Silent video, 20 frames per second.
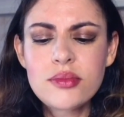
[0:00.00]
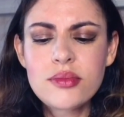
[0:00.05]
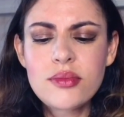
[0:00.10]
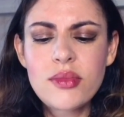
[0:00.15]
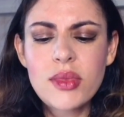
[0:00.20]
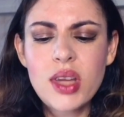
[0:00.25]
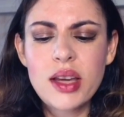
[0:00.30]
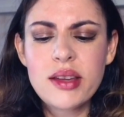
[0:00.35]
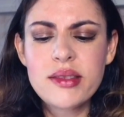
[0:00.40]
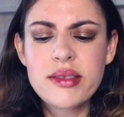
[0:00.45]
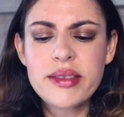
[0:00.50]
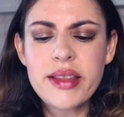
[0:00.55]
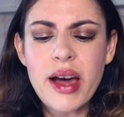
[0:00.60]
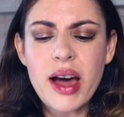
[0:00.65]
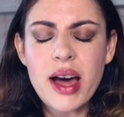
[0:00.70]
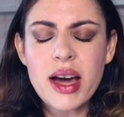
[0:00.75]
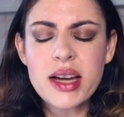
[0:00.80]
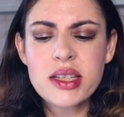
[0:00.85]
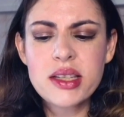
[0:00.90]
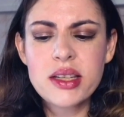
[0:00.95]
is
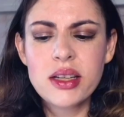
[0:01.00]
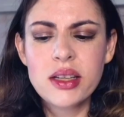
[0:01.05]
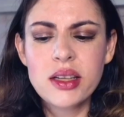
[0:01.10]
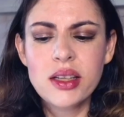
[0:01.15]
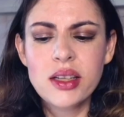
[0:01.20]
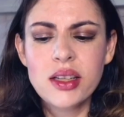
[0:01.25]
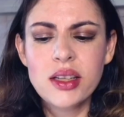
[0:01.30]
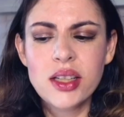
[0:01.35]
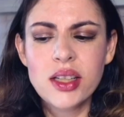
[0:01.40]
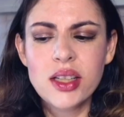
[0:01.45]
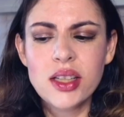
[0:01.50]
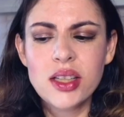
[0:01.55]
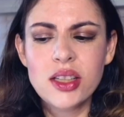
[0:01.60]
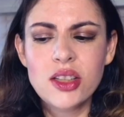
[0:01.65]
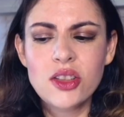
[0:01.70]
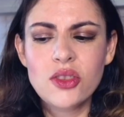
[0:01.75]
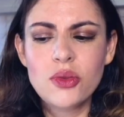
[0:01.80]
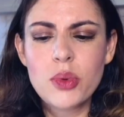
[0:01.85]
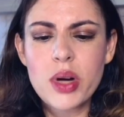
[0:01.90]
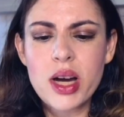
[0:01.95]
that,
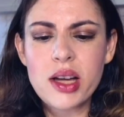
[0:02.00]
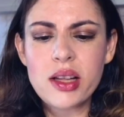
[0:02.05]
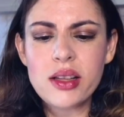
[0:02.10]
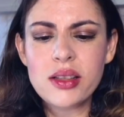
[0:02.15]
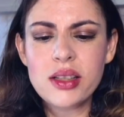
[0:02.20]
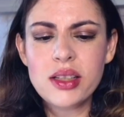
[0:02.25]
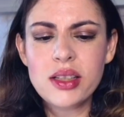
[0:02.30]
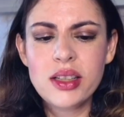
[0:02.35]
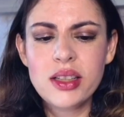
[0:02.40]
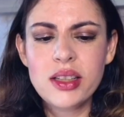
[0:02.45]
well,